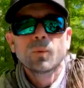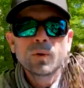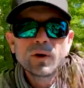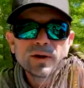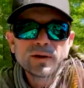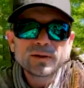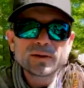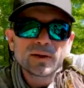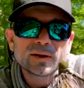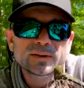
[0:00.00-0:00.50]
What
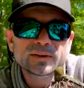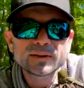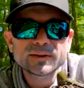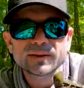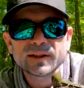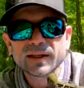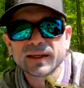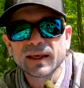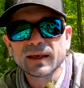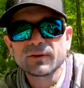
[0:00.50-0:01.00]
it does is
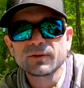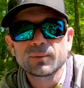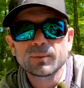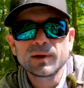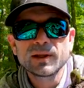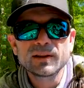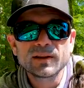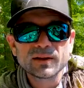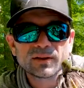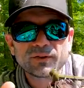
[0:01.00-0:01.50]
it gives
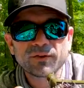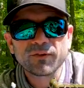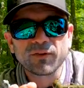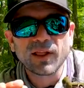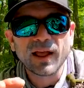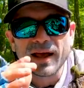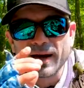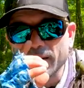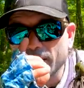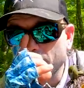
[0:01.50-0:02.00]
me this
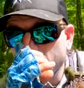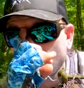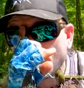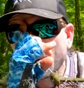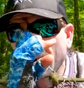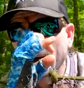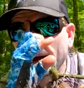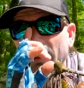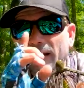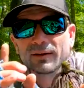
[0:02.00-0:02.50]
flatter
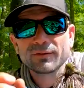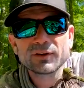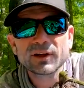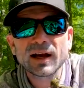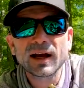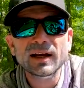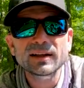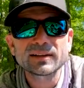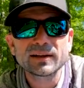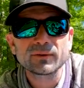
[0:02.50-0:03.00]
plane. If you
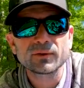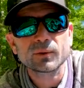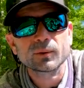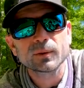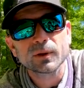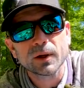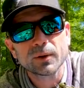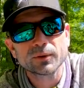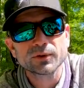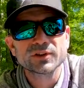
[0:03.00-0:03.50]
guys ever
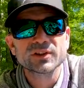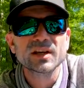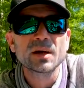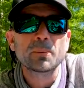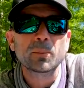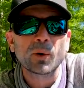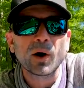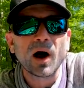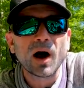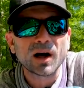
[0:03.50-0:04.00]
go and
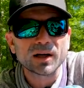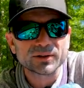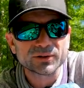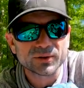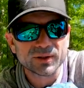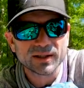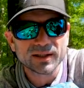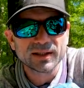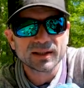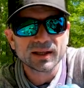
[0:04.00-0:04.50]
skip rocks
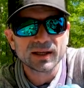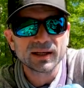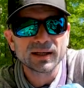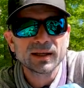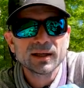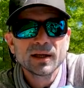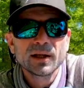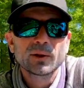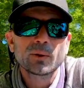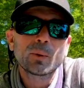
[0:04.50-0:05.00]
or anything,
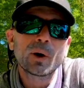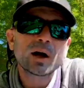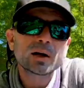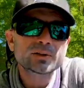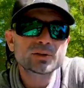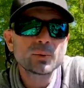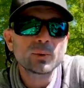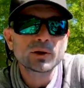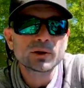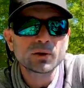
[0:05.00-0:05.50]
the
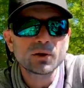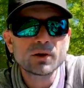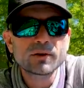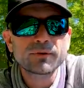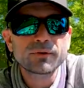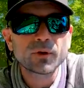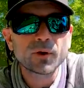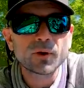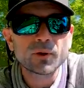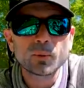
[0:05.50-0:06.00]
rocks you want to look
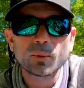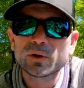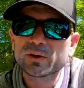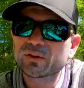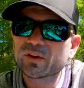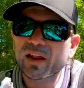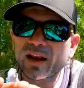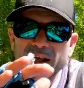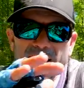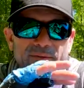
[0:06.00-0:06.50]
for are the
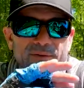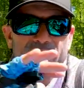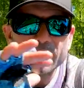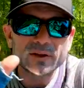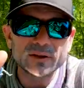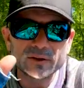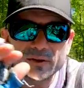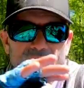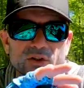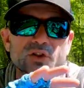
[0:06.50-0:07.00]
ones that have
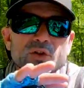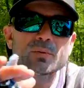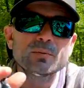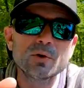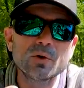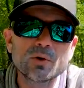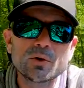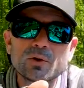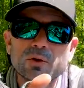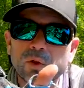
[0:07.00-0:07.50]
the
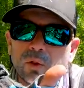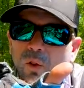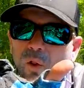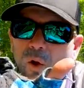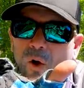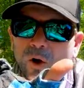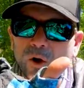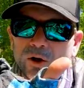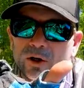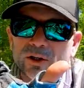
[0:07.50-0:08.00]
smooth,
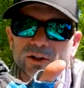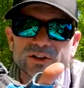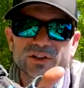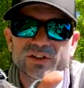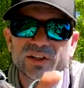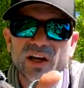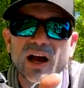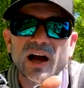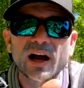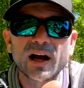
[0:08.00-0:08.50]
longer
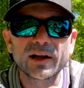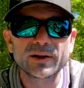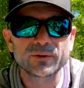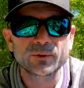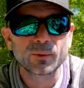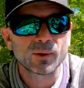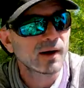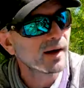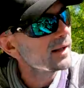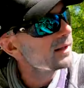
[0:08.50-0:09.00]
sides,
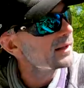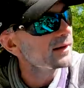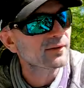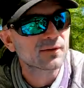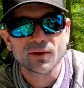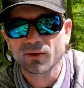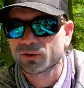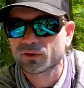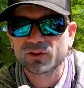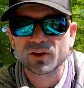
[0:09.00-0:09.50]
right? Because
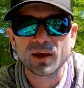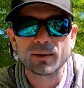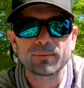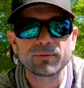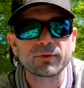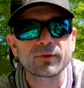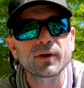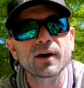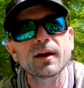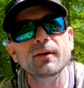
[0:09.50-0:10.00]
they'll skip
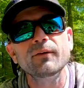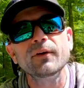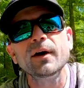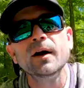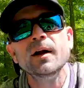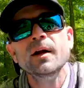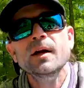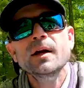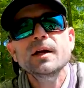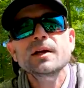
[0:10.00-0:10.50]
forever.
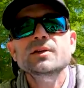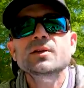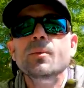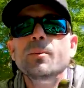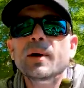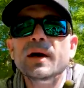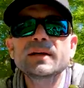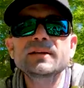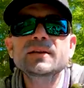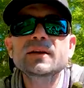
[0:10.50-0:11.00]
So
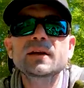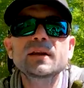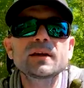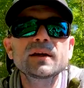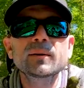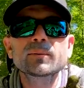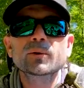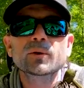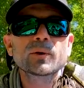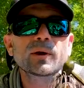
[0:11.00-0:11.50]
basically,
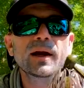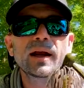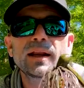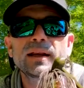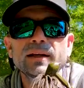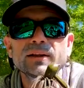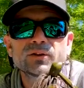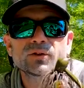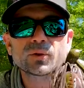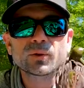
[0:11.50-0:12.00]
I'm
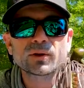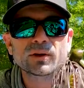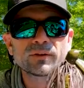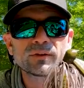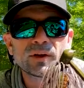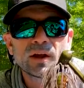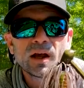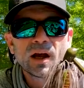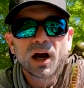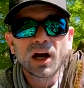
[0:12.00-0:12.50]
creating sort of
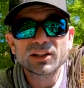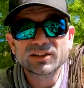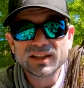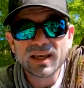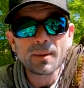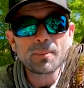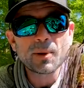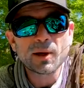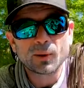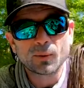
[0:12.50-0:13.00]
a
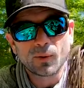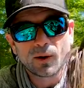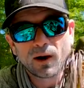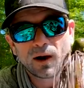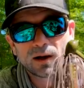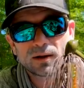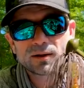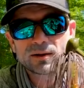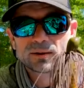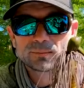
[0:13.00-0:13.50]
skipping
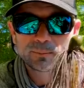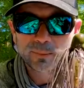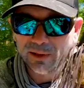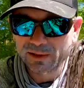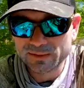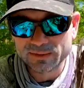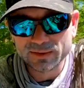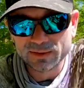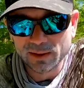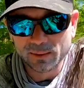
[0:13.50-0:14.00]
rock, but
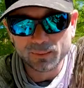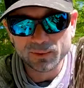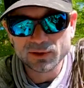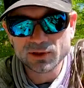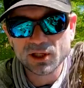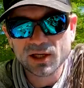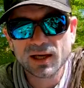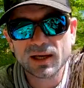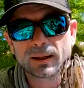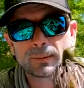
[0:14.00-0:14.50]
it's skipping
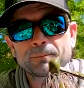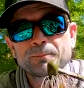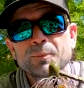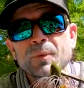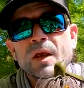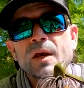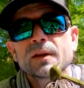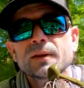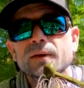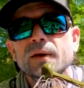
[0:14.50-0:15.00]
jig.
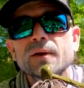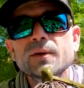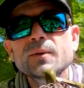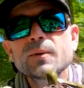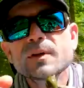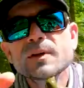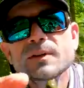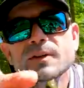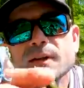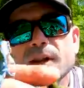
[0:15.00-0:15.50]
The other
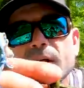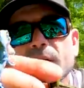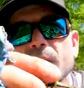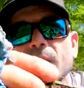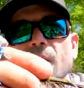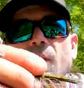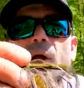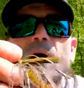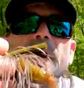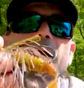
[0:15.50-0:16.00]
reason that I
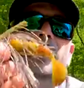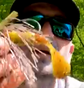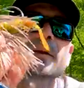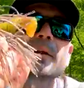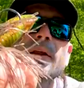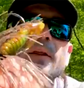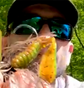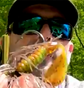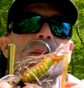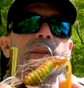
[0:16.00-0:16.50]
like
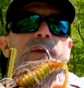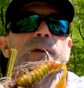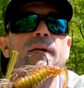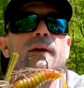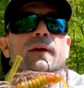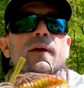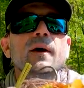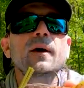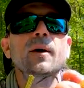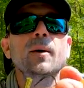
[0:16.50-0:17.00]

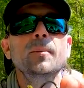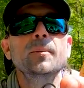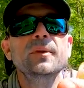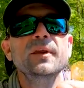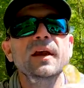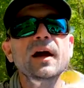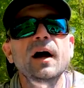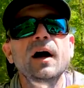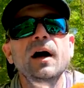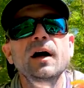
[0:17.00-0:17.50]
the
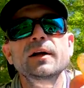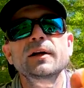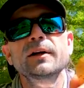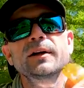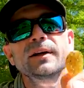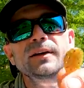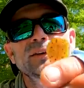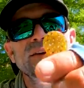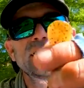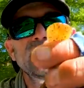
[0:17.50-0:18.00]
otter
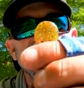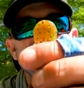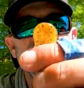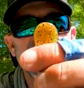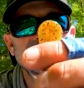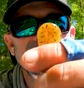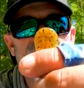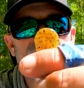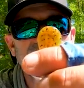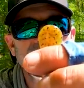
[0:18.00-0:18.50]
is it has
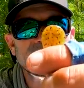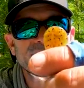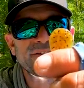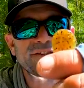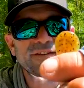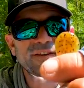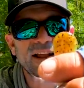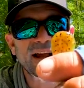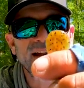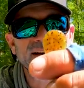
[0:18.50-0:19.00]
this kind of
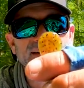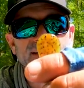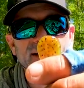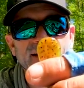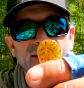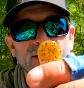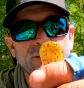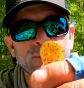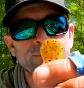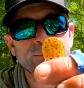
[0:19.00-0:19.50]
flat
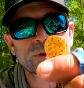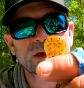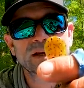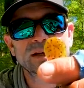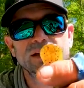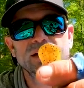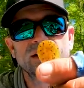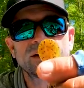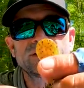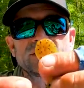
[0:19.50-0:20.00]
tail. And
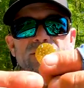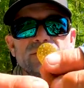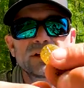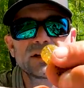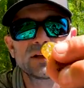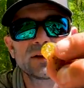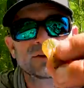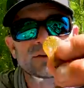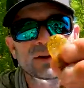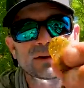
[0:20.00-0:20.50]
in other
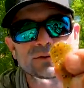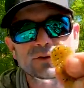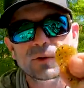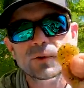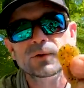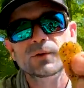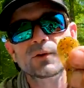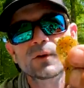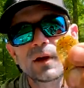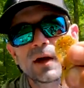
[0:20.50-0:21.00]
videos, I've
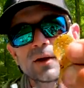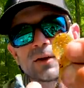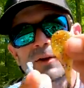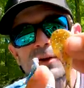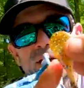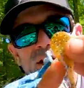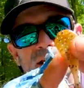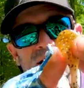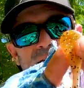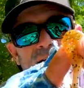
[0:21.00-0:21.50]
told you how you
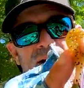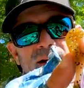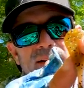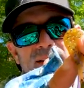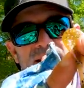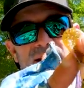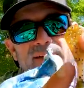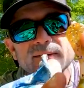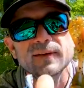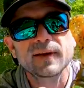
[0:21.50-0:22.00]
can cut
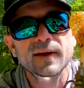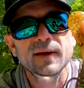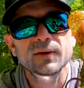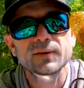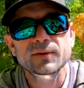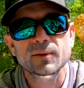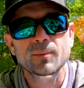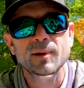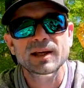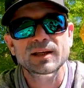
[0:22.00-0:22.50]
that
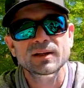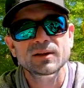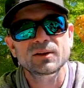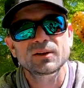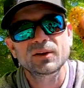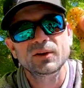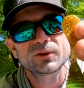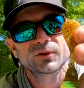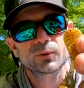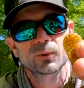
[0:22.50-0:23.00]
tail to make it a
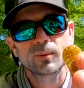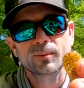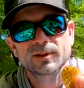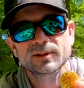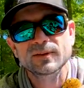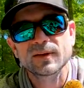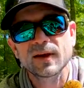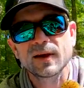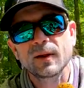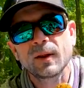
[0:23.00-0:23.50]
little swimming
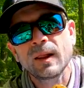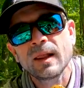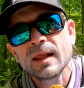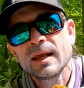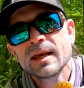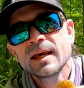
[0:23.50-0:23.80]
tail.